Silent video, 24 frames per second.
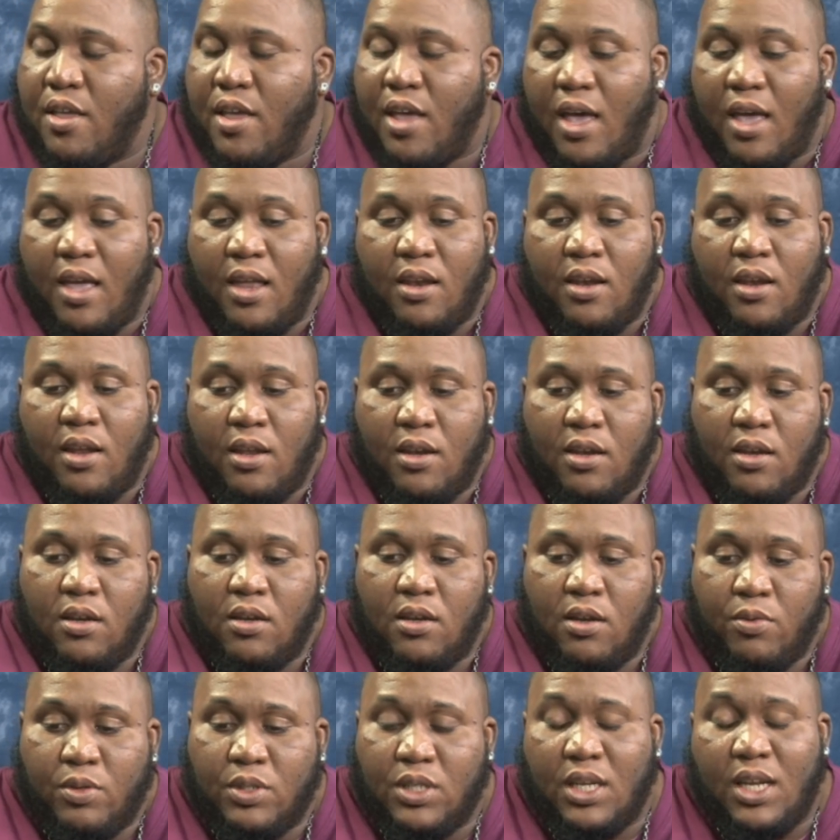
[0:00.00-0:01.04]
And
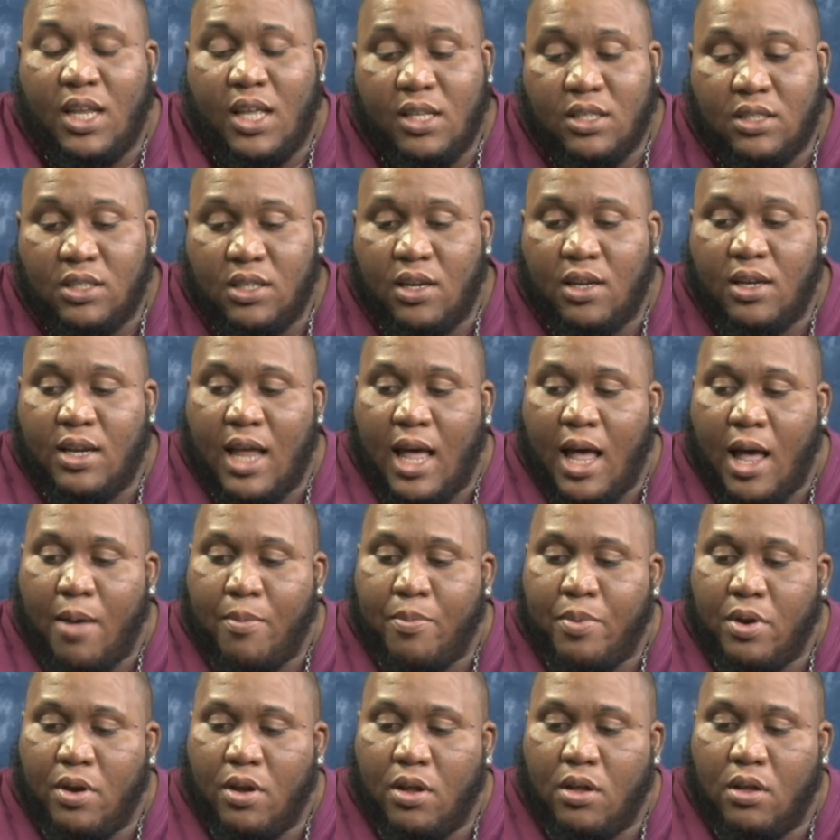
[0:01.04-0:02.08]
there was an incident that
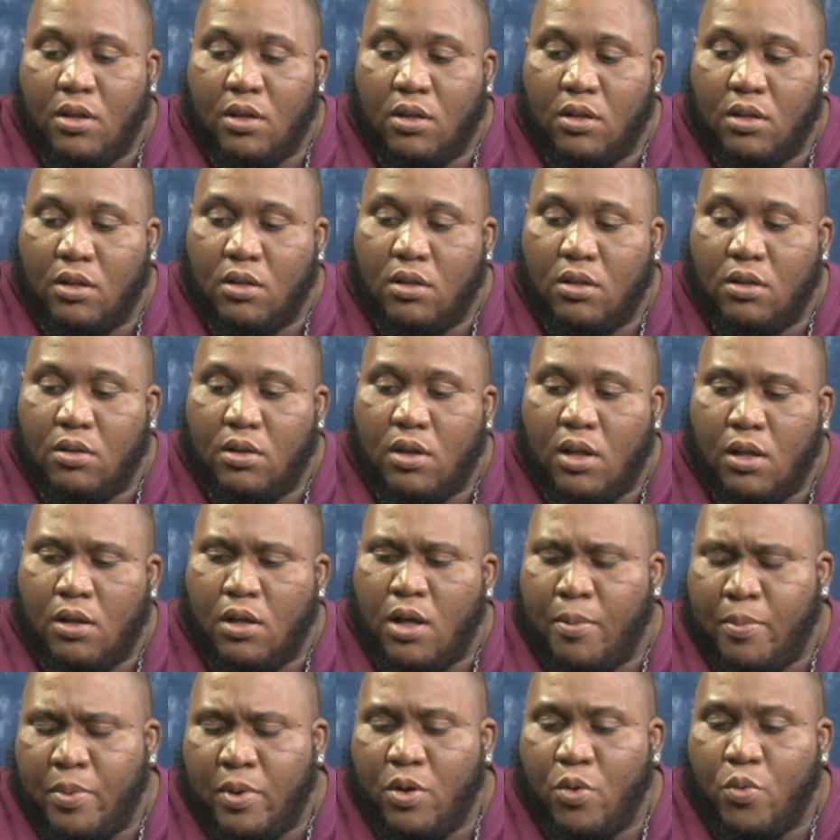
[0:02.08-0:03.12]
happened a
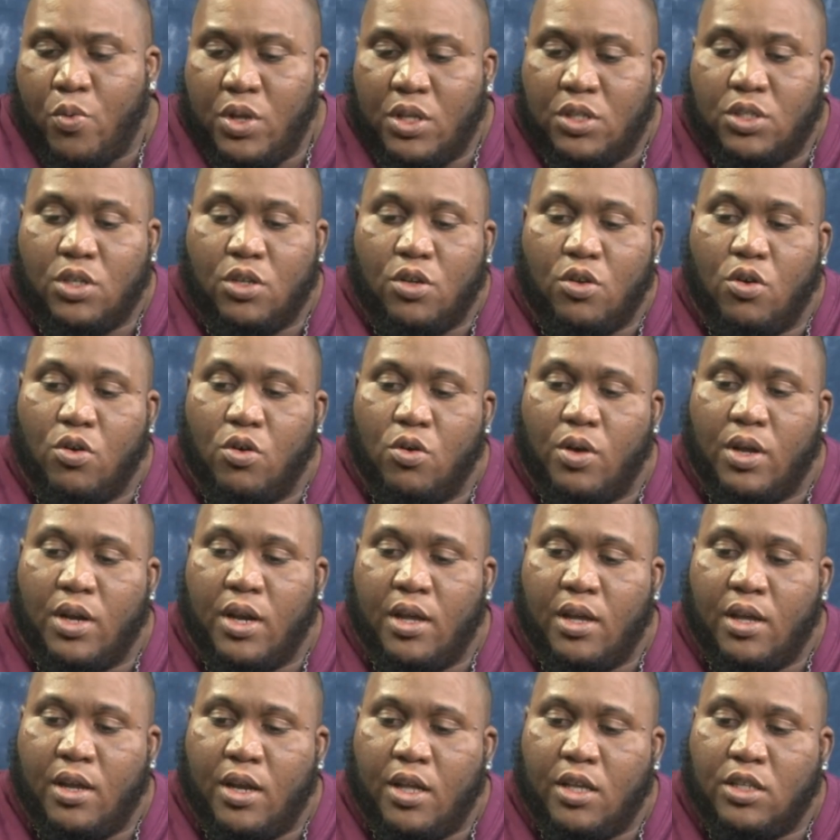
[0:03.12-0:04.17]
couple of weeks ago,
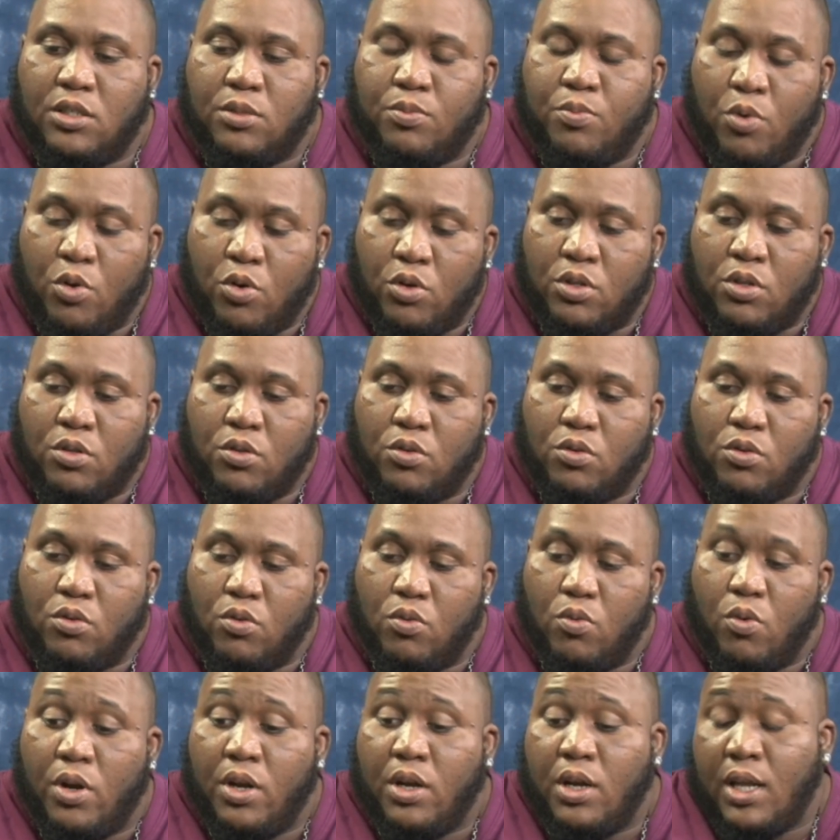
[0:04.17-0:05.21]
and I spoke to
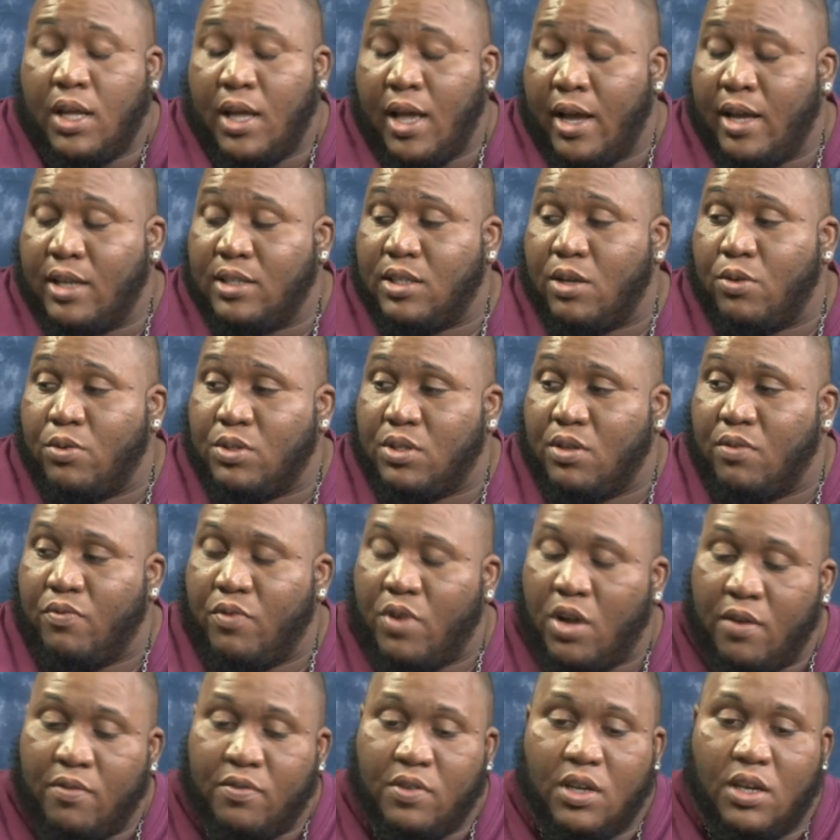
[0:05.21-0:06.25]
one of the guys that was
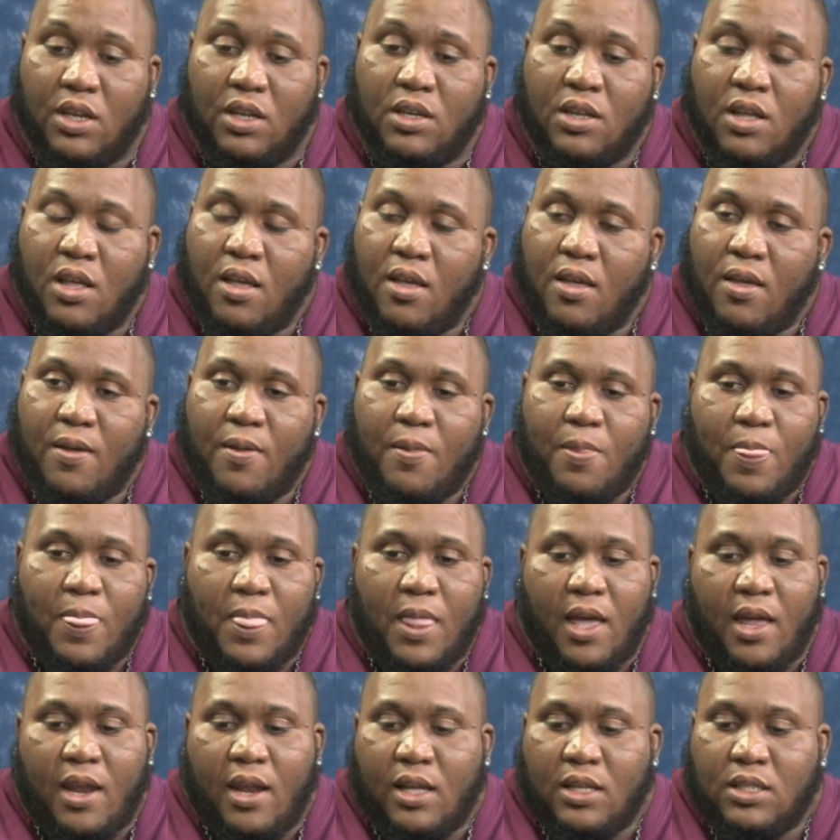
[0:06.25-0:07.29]
involved in it,
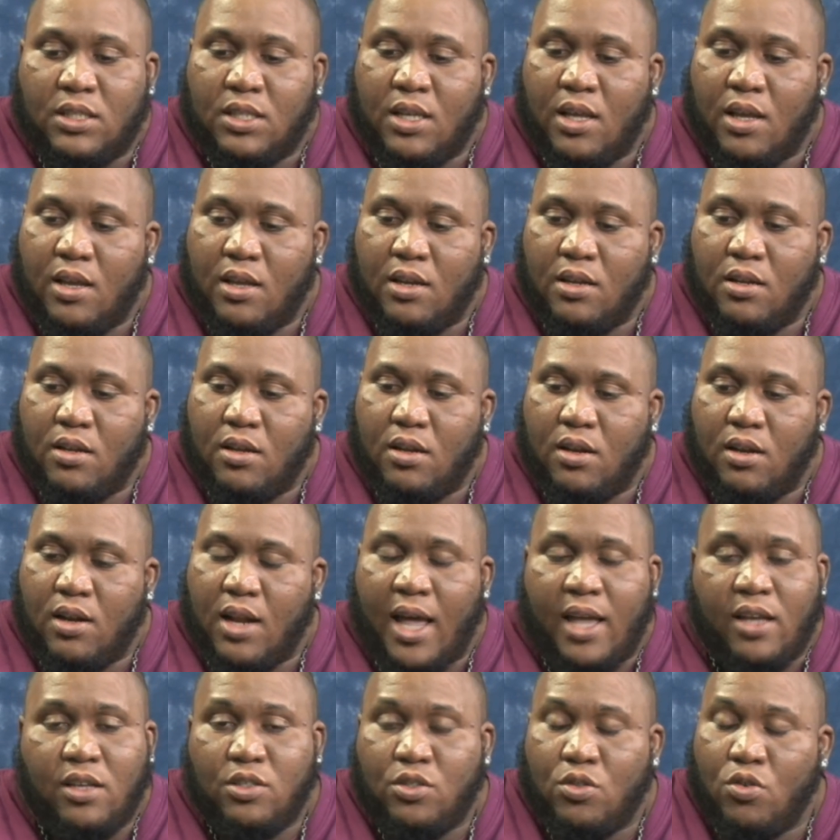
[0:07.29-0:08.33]
and I said,
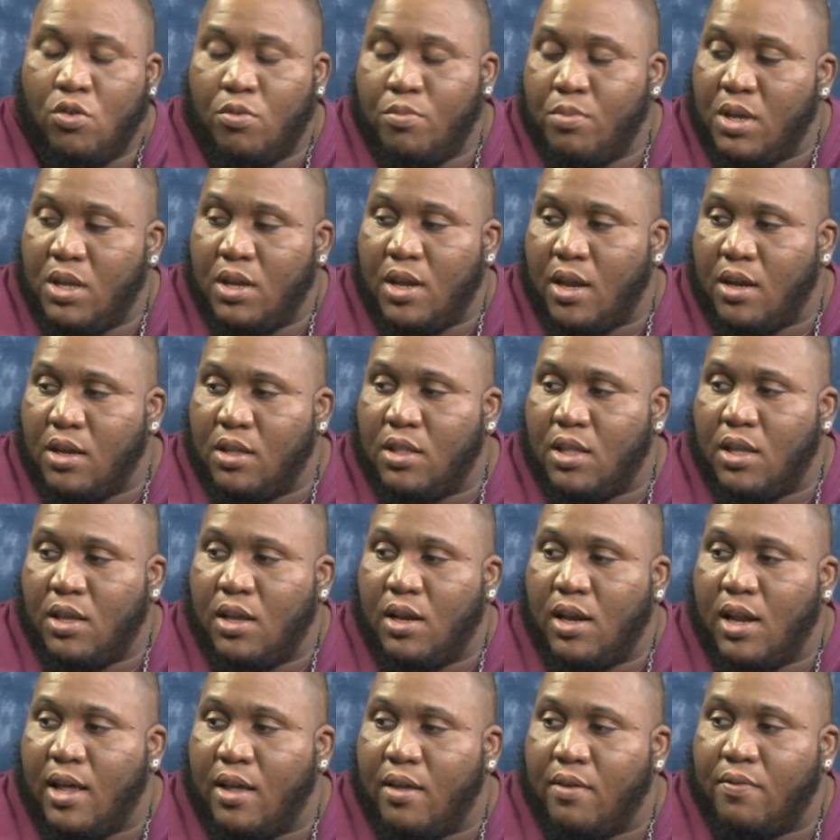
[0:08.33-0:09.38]
likes don't mean anything
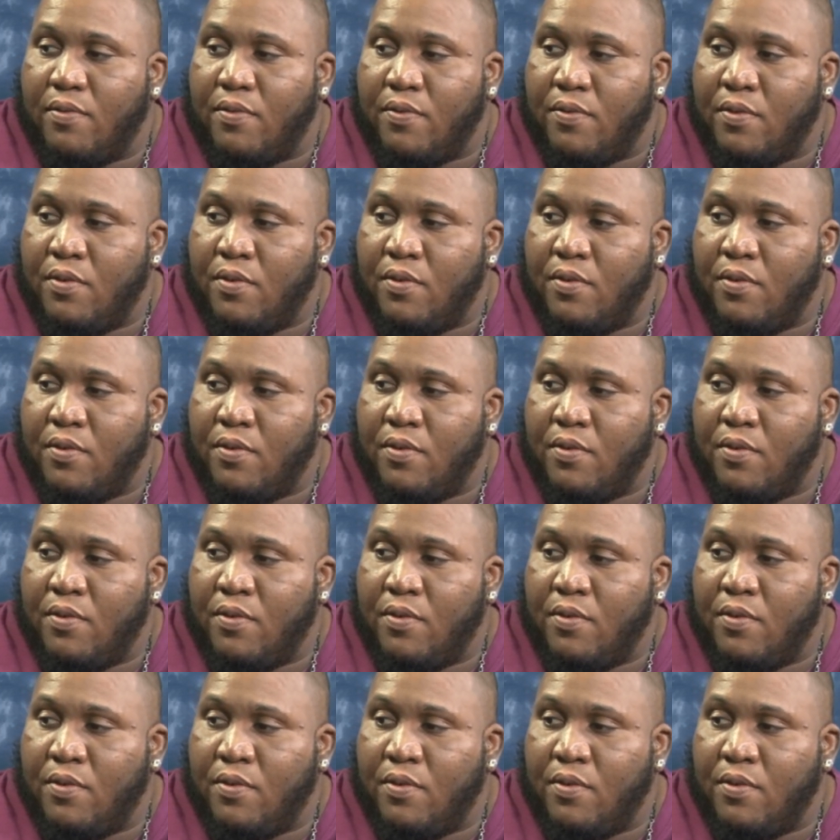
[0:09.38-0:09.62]
in life.